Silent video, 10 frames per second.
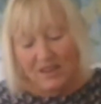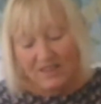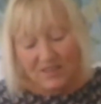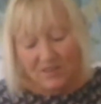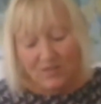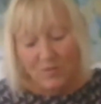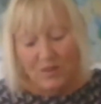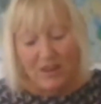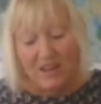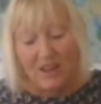So that
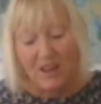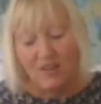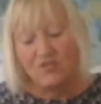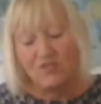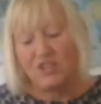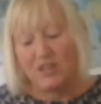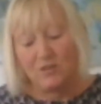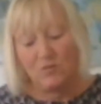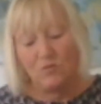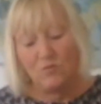we're
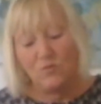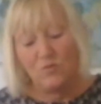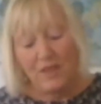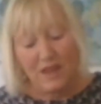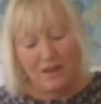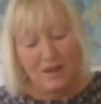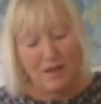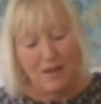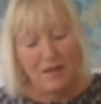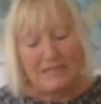encouraging all that
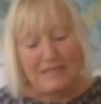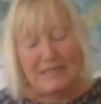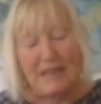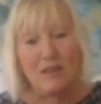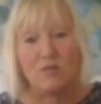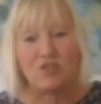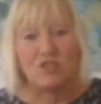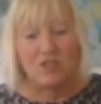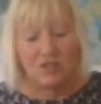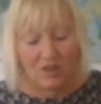nice language
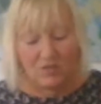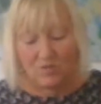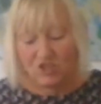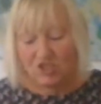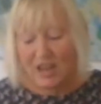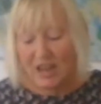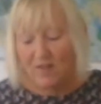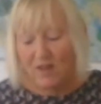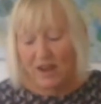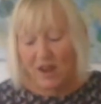that goes with
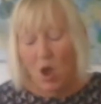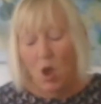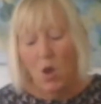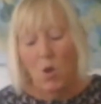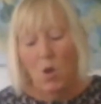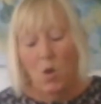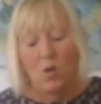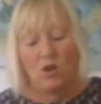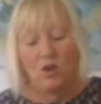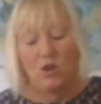sharing. Oh,
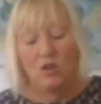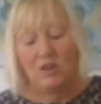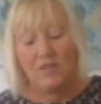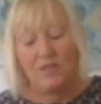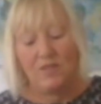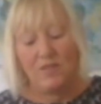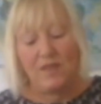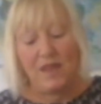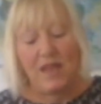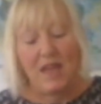look at
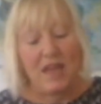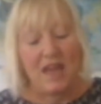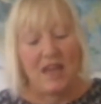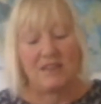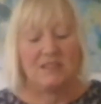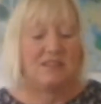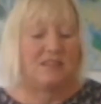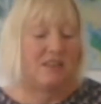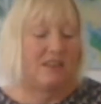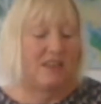that. Are
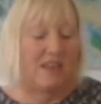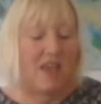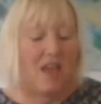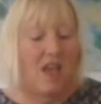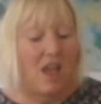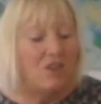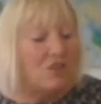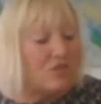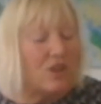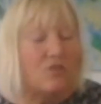
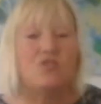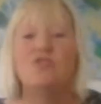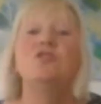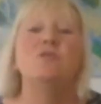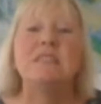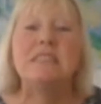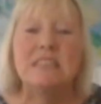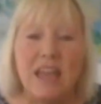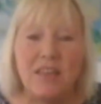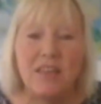you going to do it
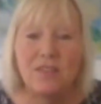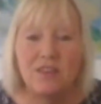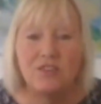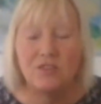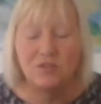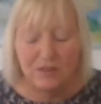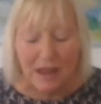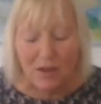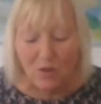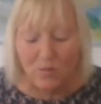together? You can
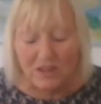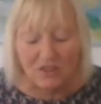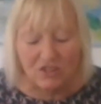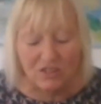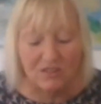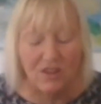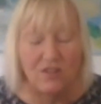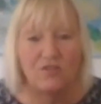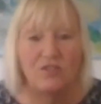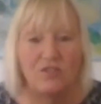help each other,
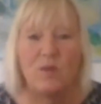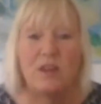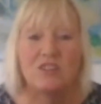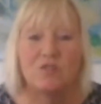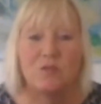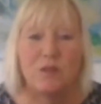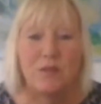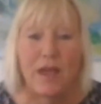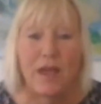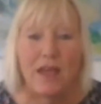can't you, by
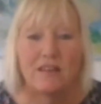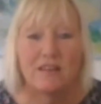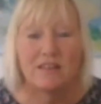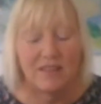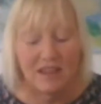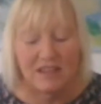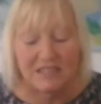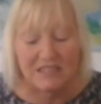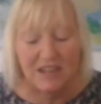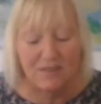doing that? That
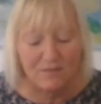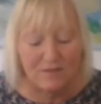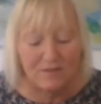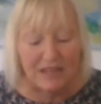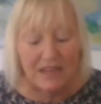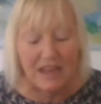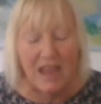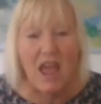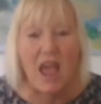is lovely.